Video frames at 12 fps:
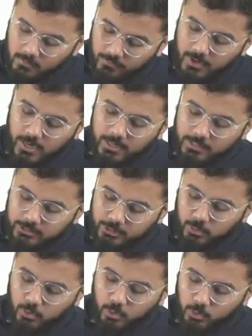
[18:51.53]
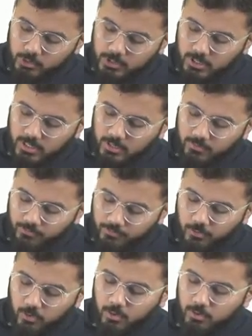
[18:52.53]
1, 2, 3,
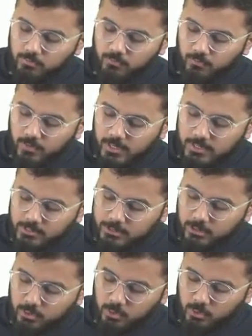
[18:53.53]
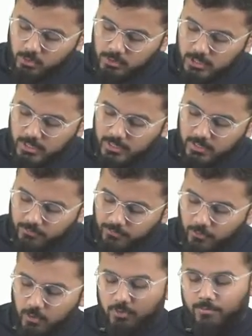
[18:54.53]
4. 1, 2, 3,
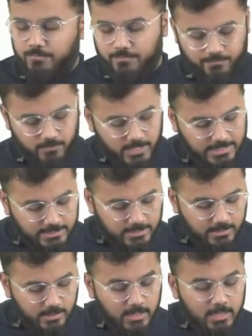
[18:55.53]
4. That's it.